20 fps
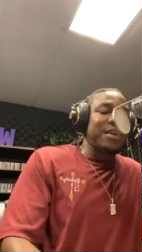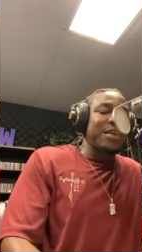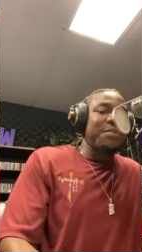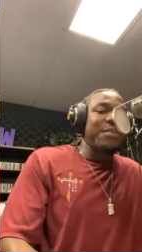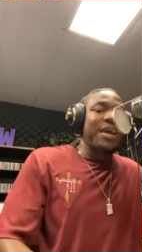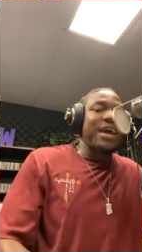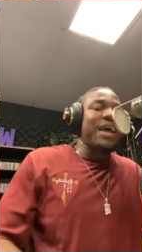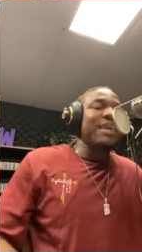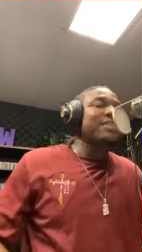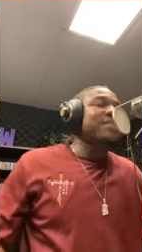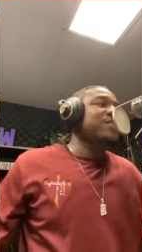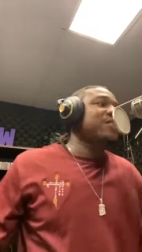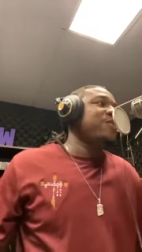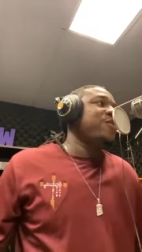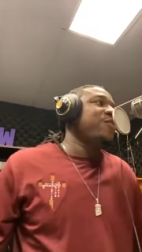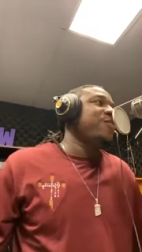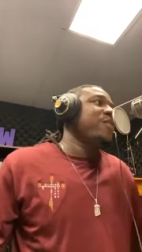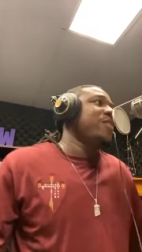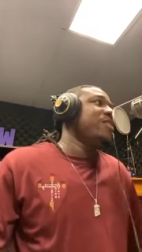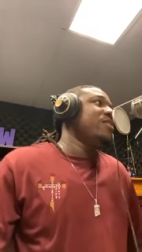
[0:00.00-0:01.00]
Amen. I just
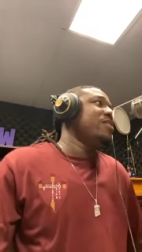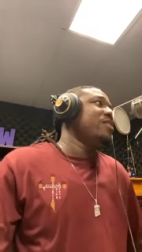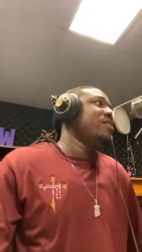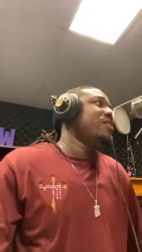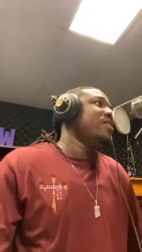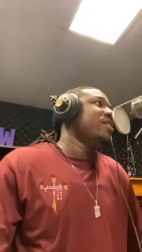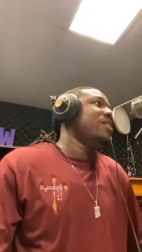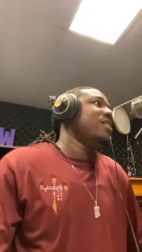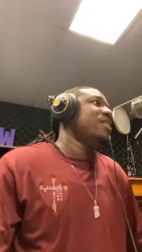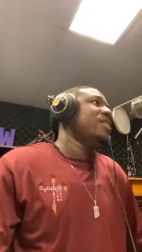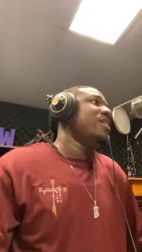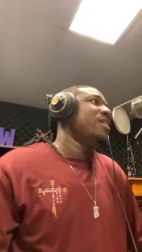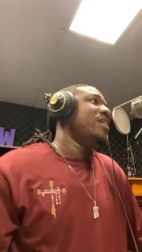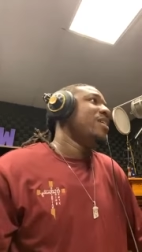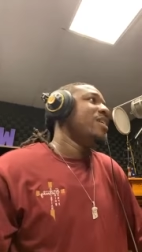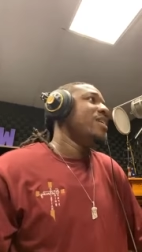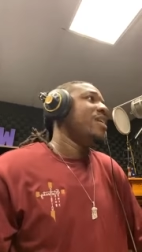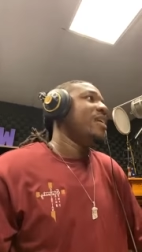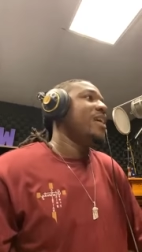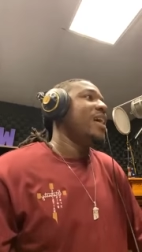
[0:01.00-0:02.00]
feel
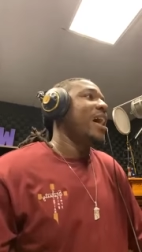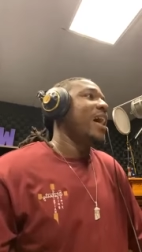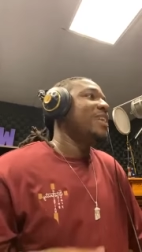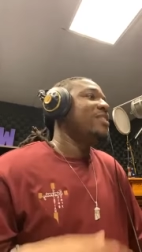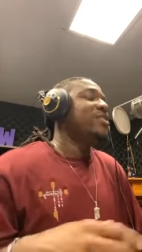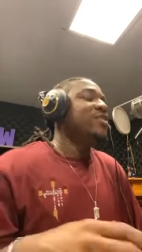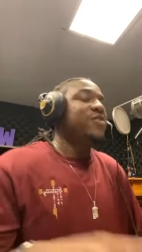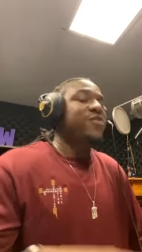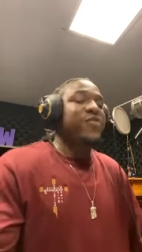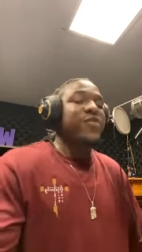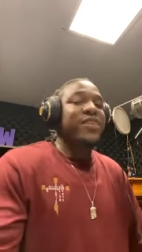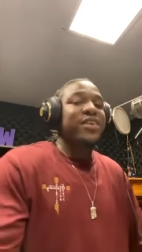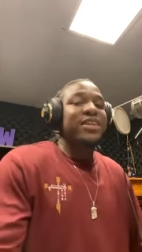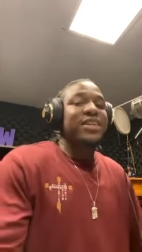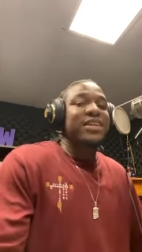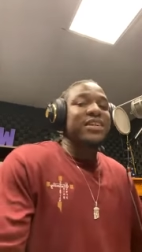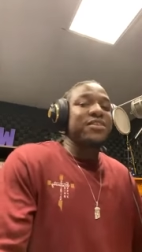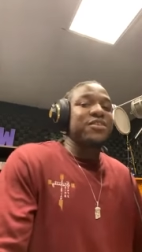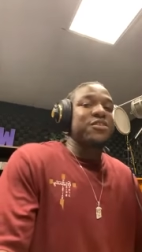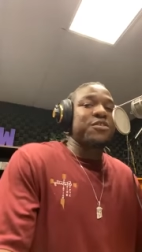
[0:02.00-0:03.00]
I just feel
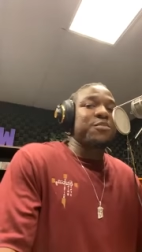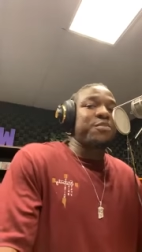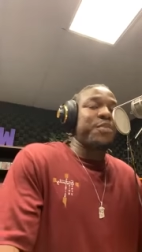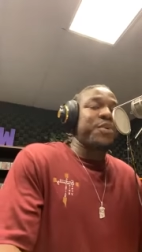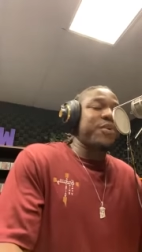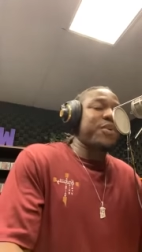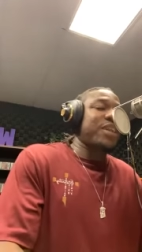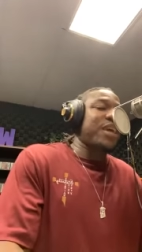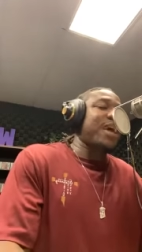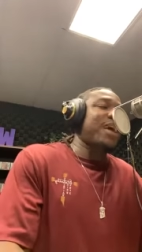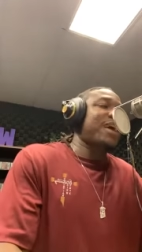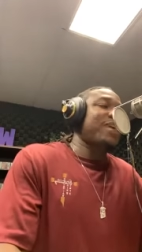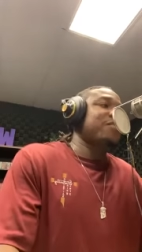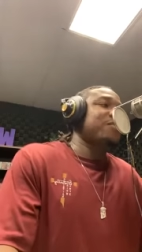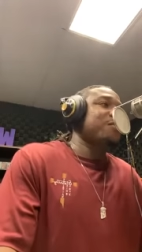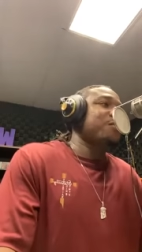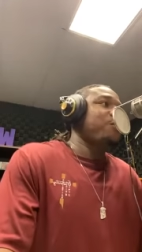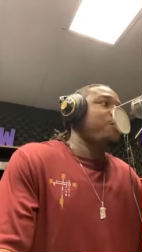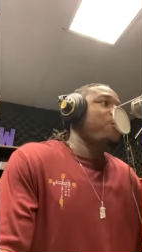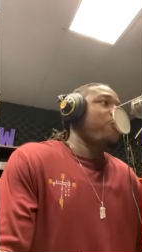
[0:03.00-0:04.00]
it in the spirit. I got
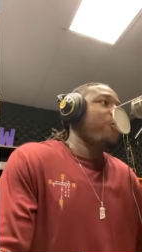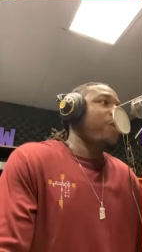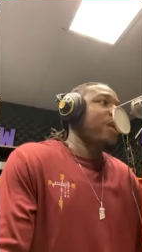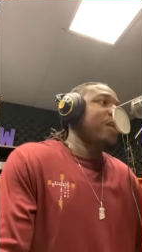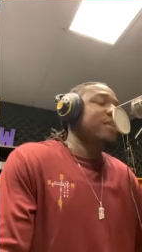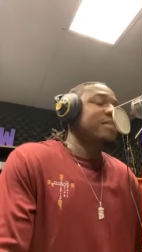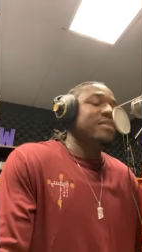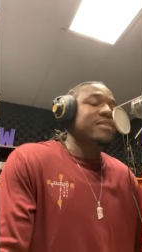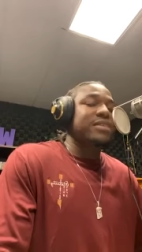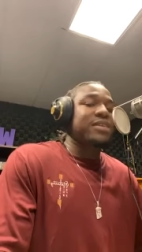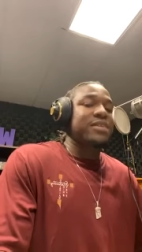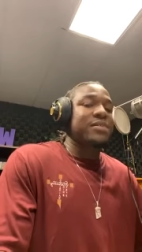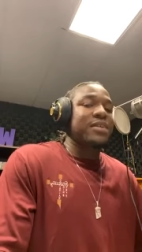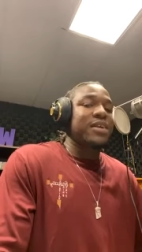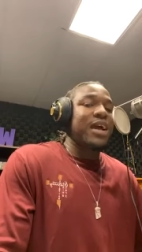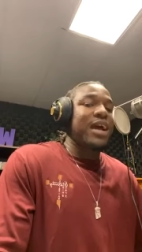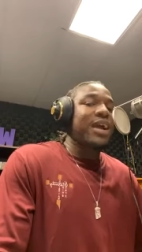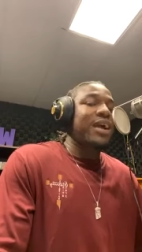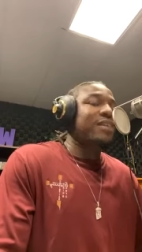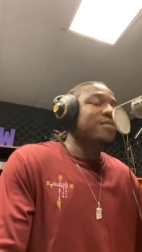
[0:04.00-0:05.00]
some crazy,
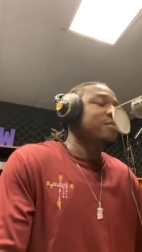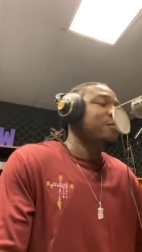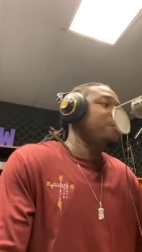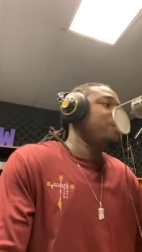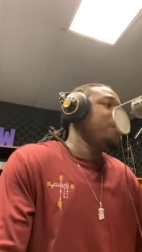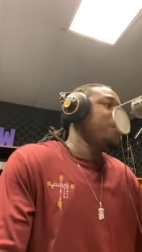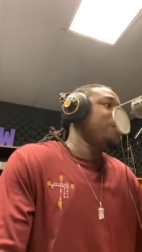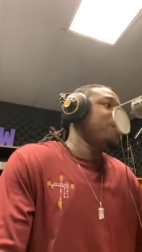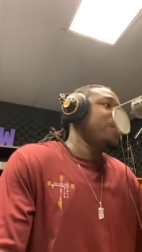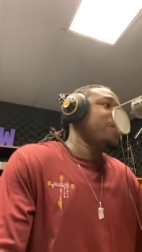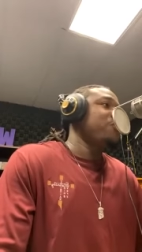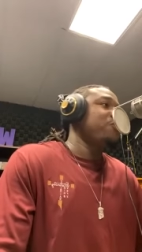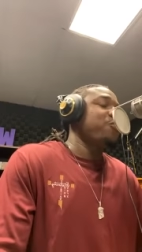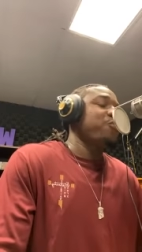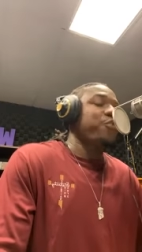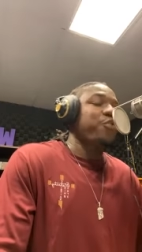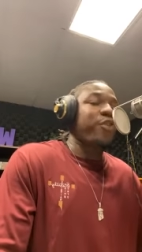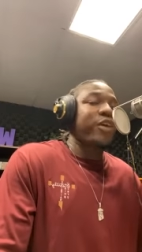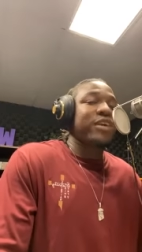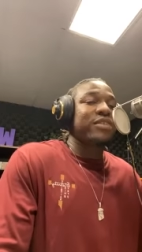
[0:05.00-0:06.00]
I got some people that's
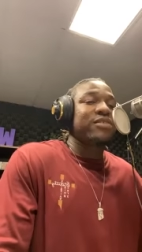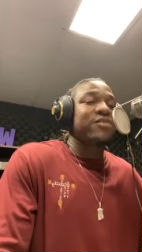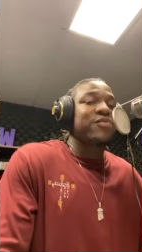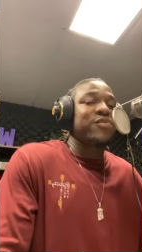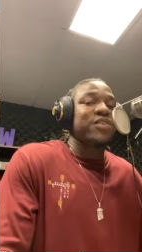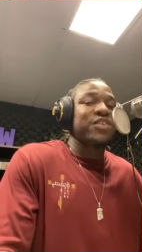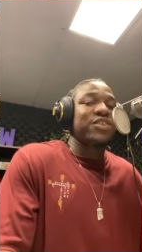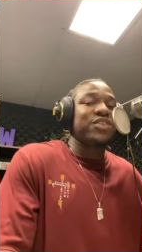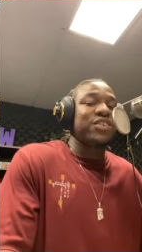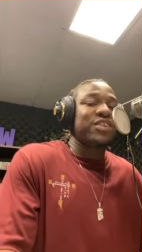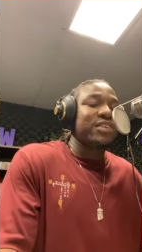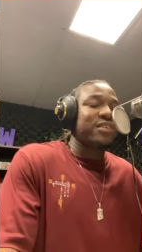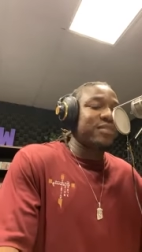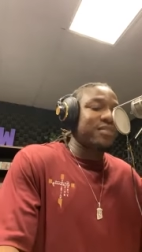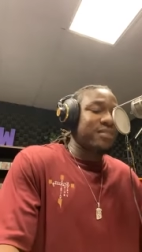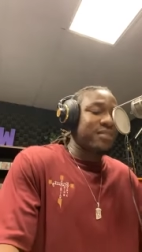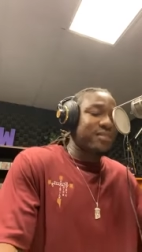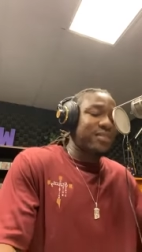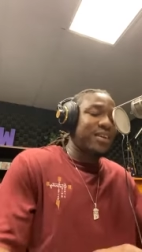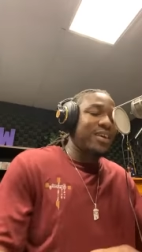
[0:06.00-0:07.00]
crazy for
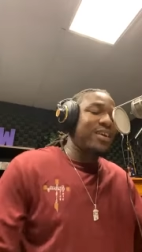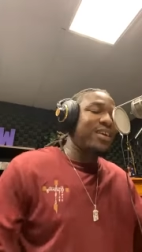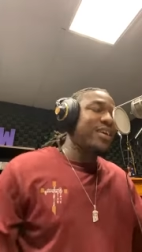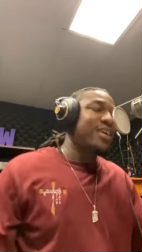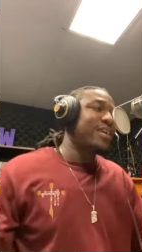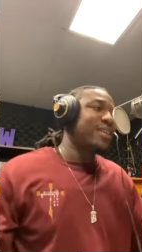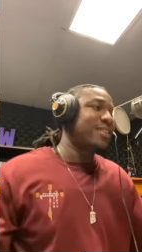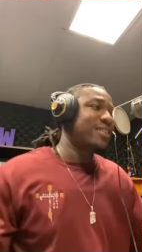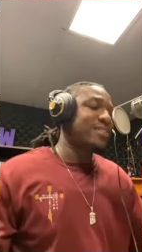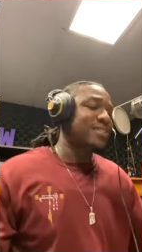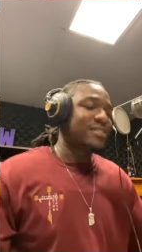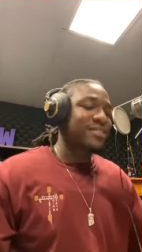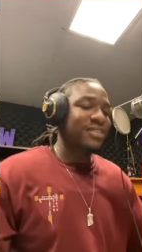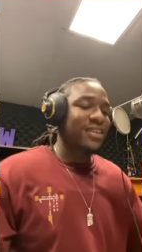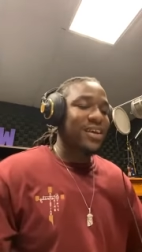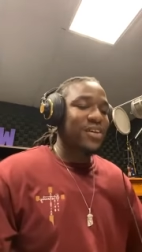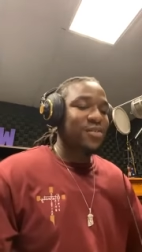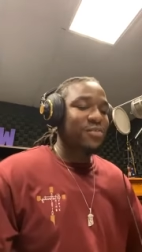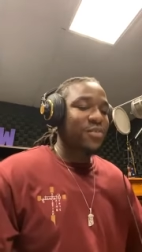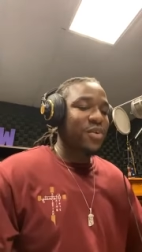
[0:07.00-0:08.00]
Jesus under the
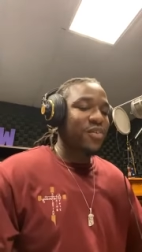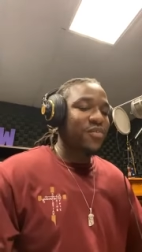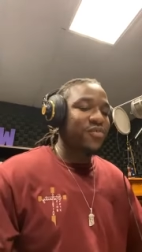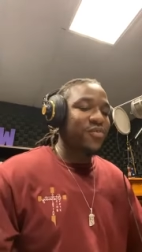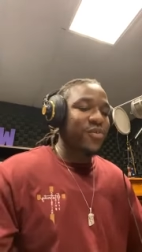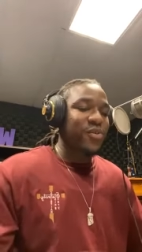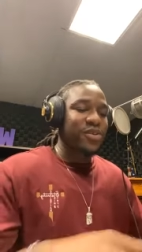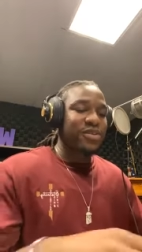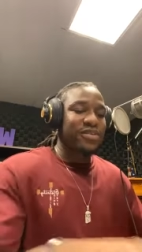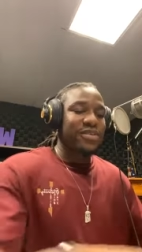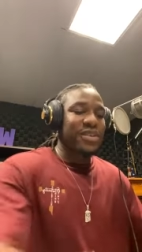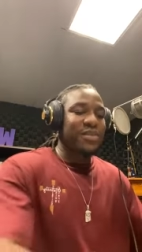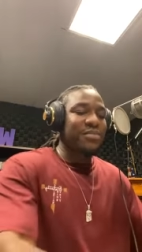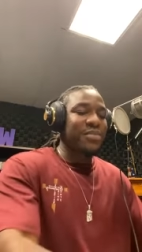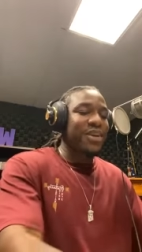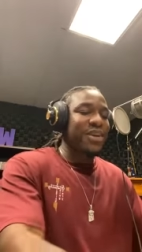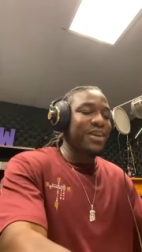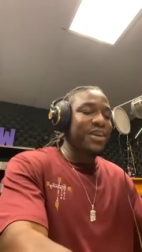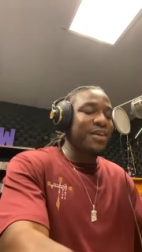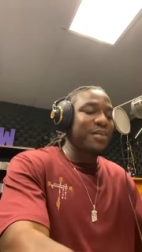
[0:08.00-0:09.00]
sound of my voice.
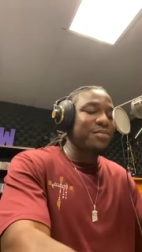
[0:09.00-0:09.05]
Amen.